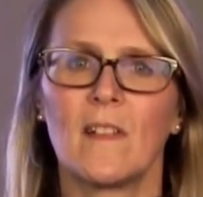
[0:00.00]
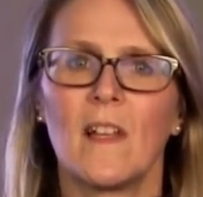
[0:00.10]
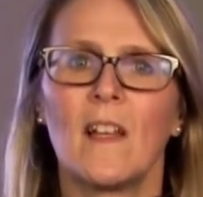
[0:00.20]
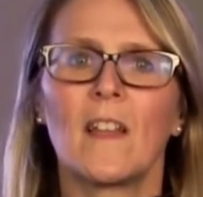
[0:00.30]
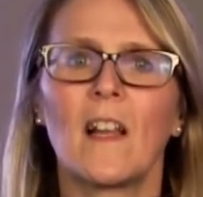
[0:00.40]

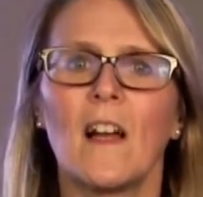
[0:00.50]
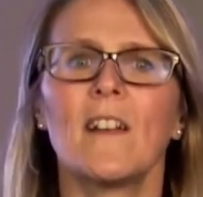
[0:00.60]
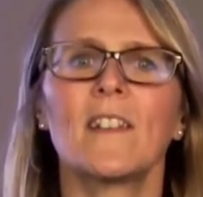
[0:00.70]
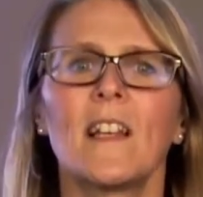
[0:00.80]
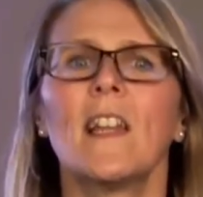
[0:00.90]
The glass
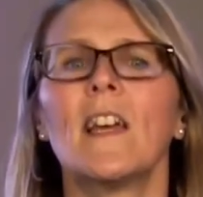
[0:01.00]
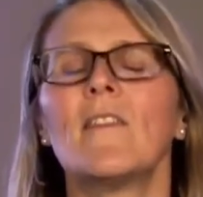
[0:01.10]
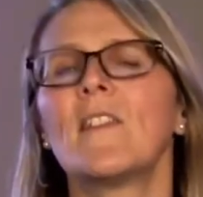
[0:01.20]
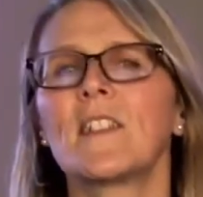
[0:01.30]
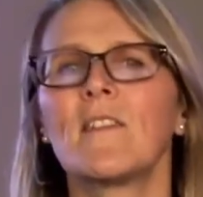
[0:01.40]
cliff
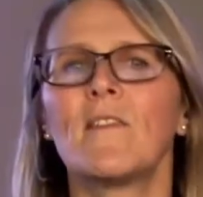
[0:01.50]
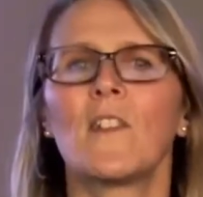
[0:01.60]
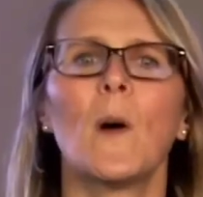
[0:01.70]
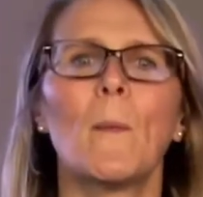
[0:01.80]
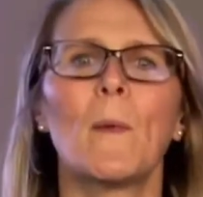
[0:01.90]
is the
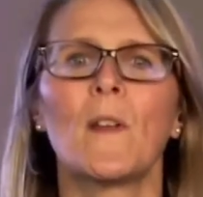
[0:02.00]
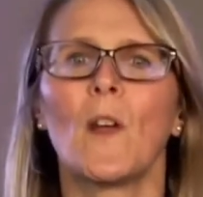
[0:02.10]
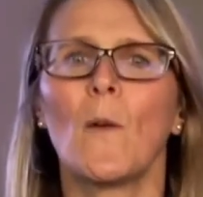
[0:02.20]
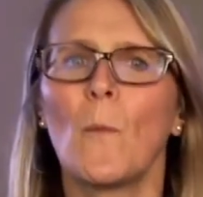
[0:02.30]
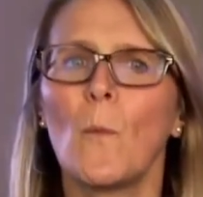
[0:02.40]
phenomenon
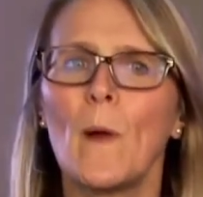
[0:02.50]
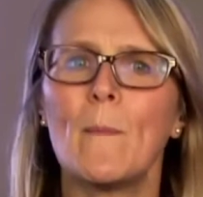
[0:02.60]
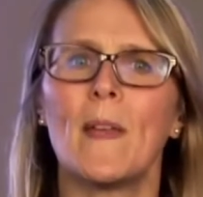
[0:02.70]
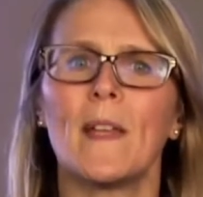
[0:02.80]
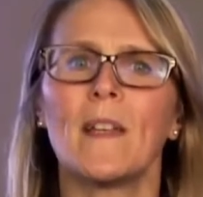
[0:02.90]
of
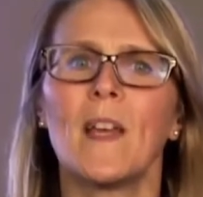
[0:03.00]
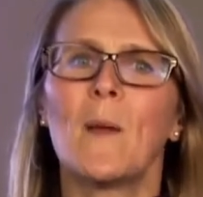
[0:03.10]
women